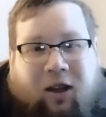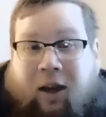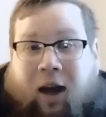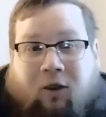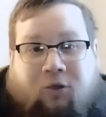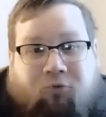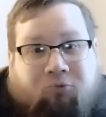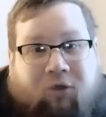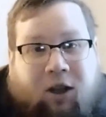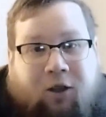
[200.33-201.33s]
and hell is
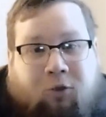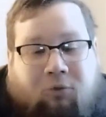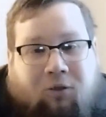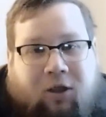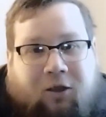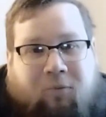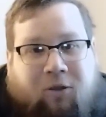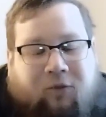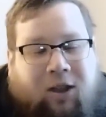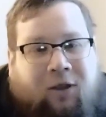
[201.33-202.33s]
really cool in this
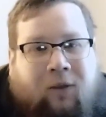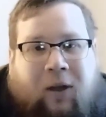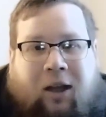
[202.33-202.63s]
movie.